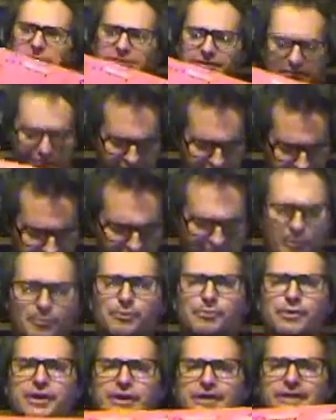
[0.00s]
This one's got a
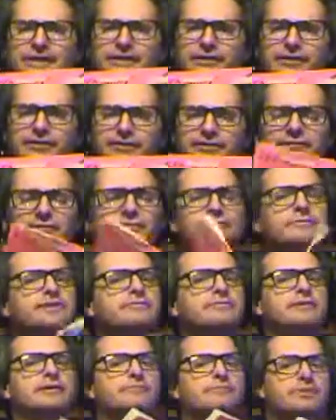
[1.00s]
E in it, so
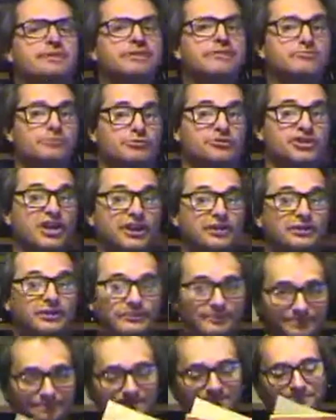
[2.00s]
maybe that means projector.